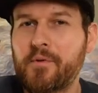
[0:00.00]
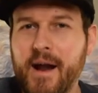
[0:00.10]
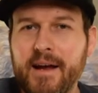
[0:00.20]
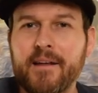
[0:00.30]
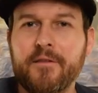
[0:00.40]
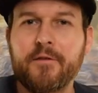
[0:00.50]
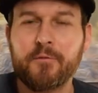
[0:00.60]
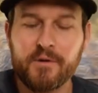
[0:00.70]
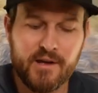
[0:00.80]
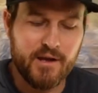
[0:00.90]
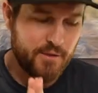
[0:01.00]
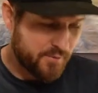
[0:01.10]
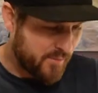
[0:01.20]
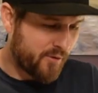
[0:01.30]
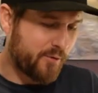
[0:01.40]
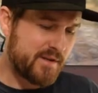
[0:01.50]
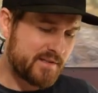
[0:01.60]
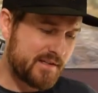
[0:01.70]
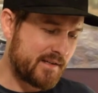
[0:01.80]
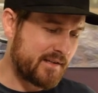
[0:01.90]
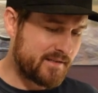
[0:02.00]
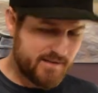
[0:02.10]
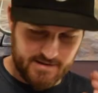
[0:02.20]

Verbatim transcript: bracket three, three more whiskeys.